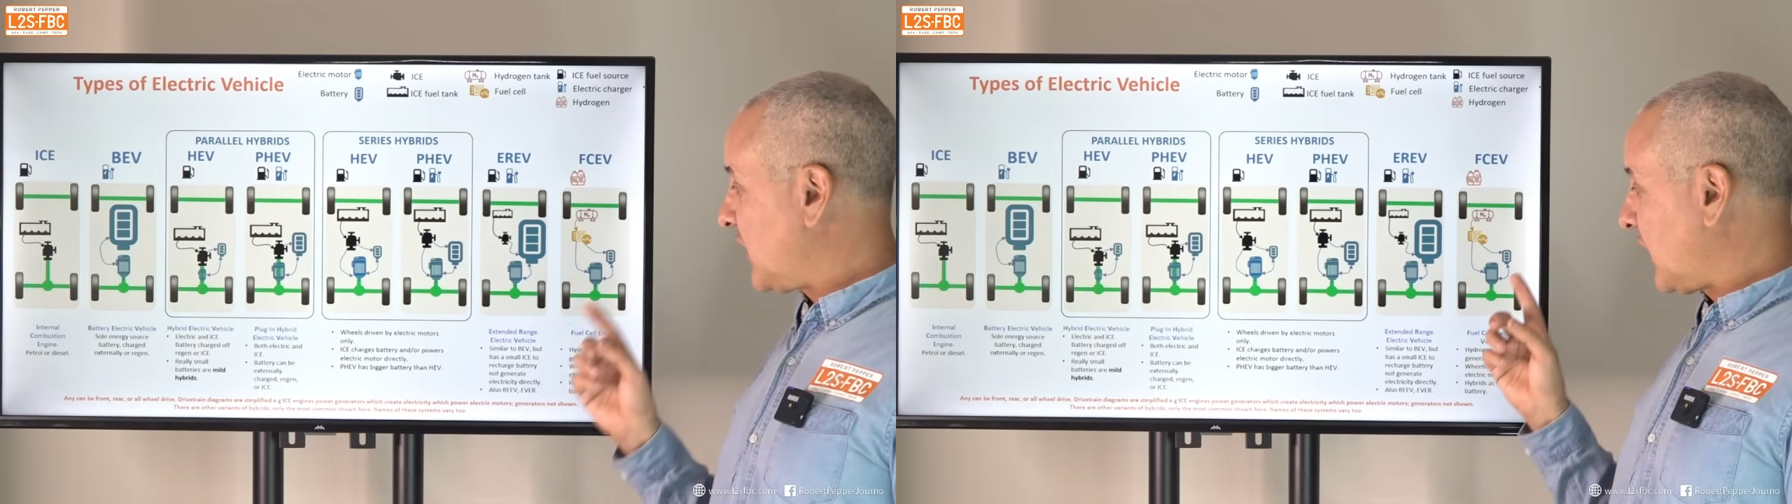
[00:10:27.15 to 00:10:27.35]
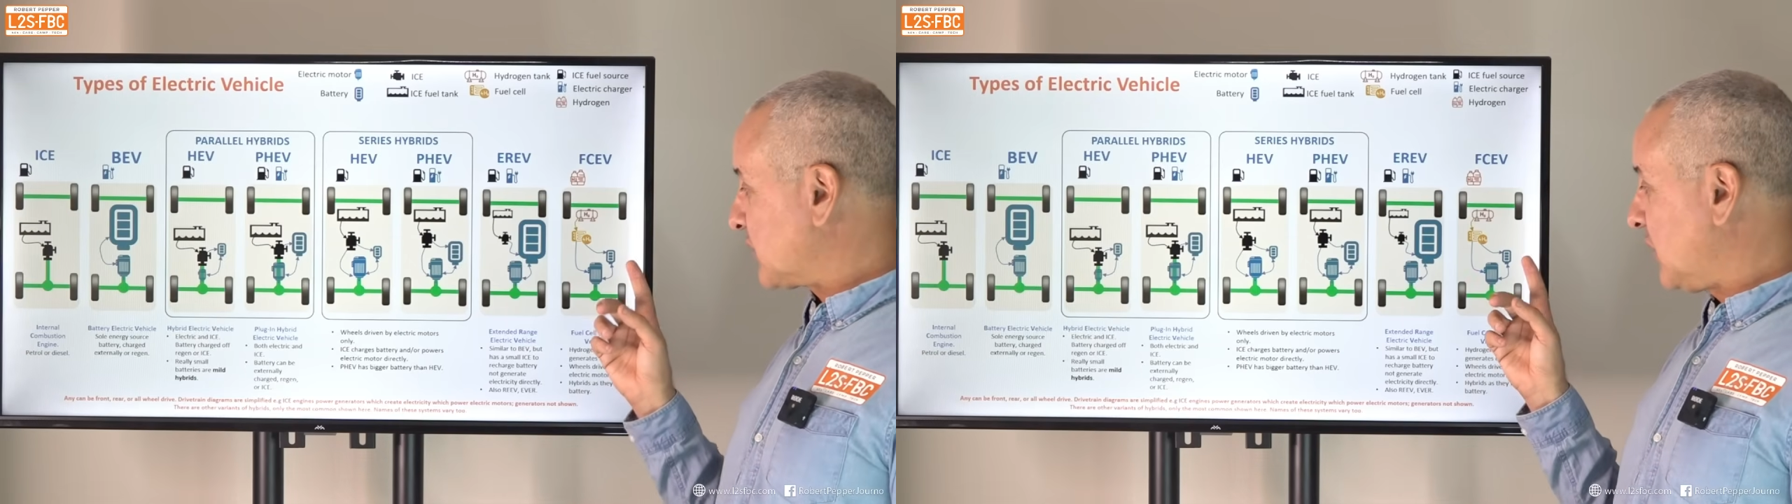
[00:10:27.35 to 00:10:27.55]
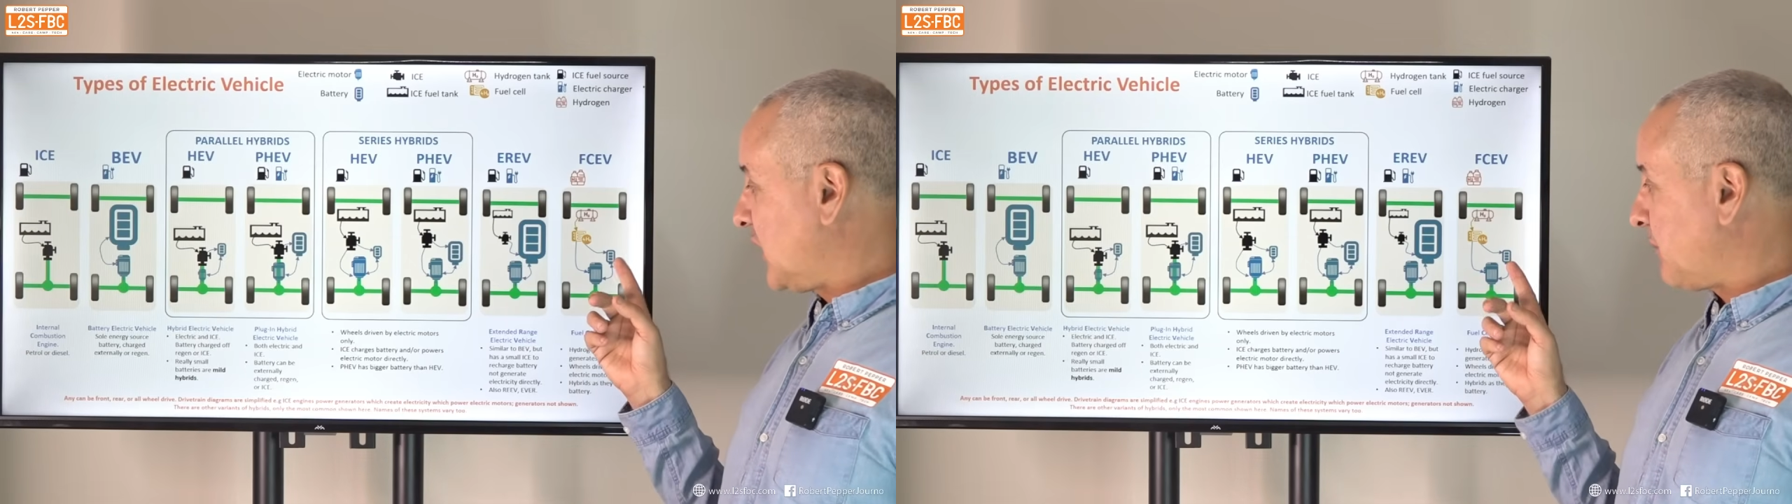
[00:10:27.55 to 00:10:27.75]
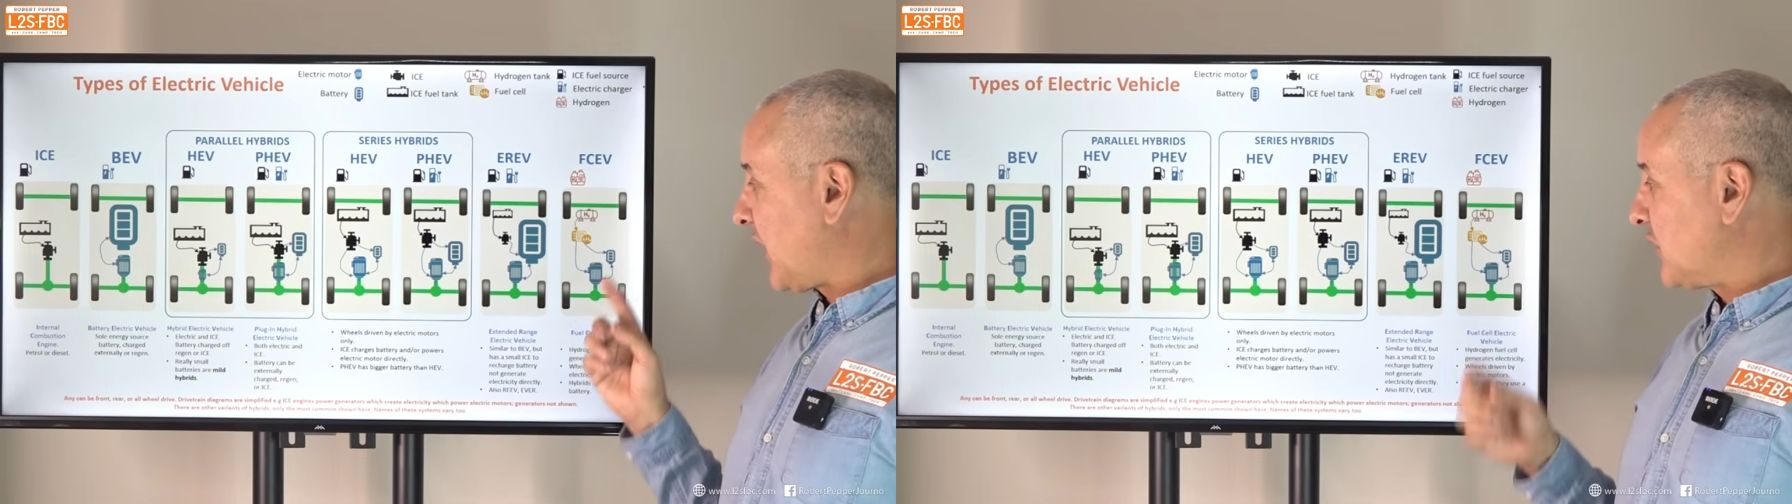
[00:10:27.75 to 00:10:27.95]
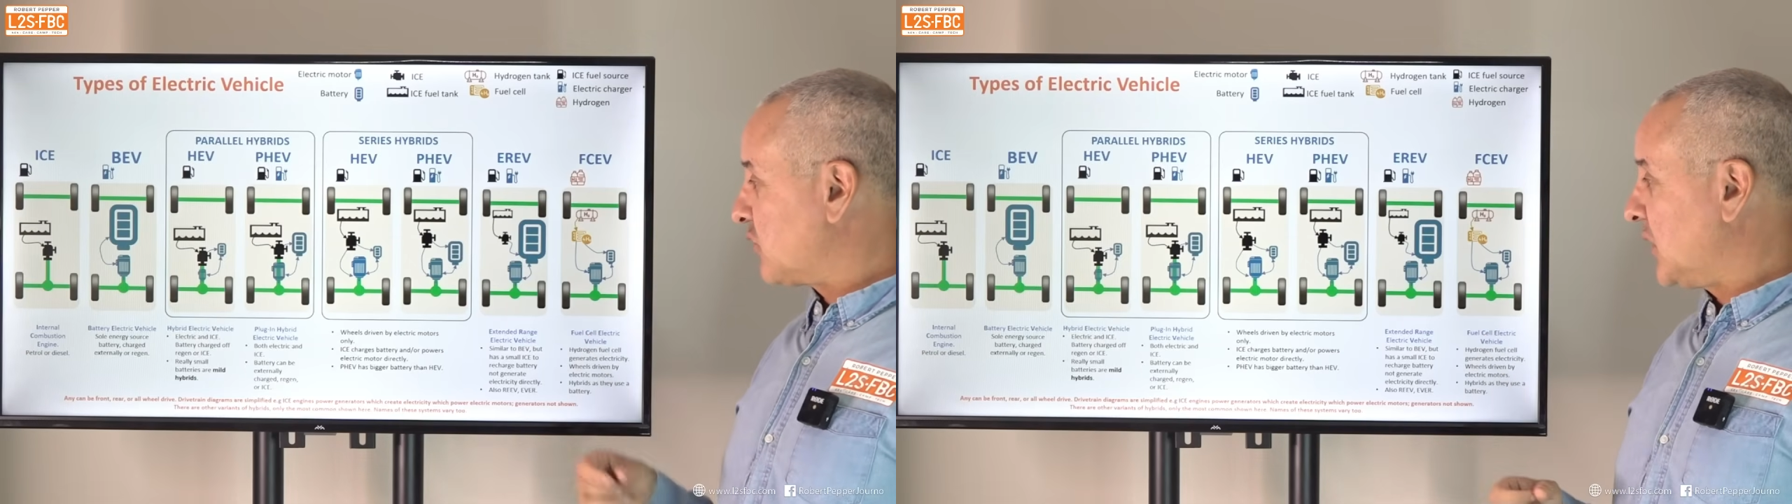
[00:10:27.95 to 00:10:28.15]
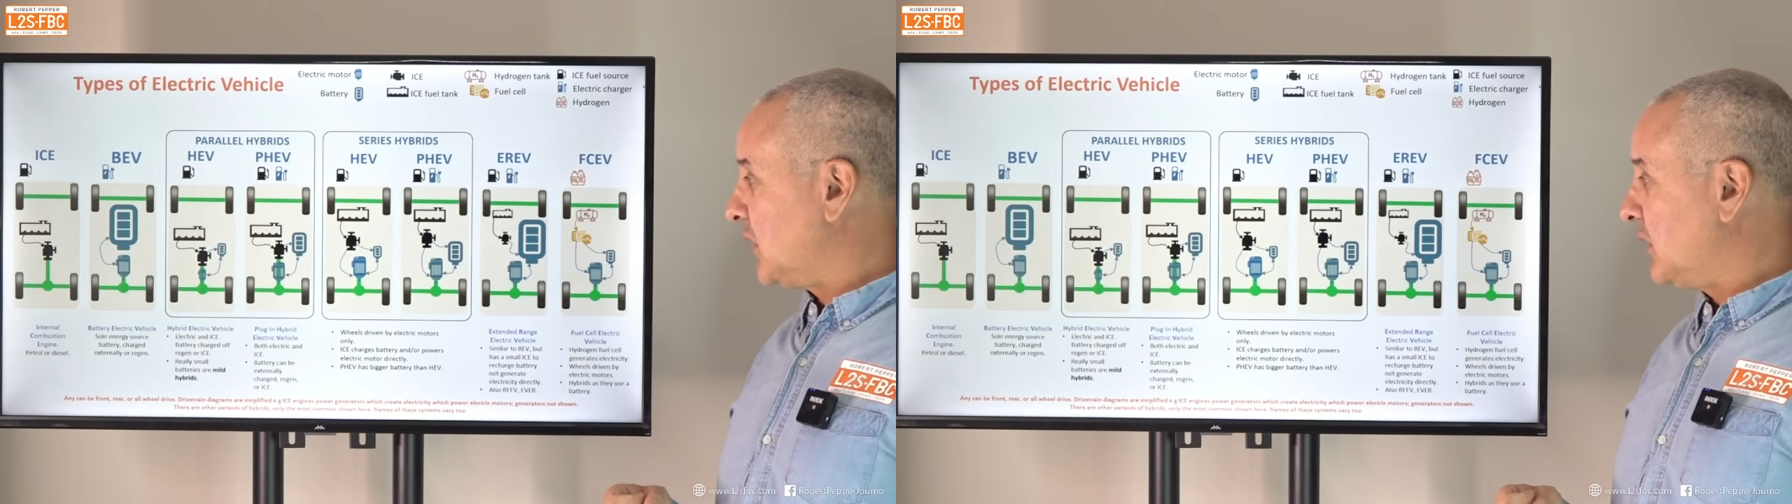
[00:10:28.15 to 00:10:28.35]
That's why the battery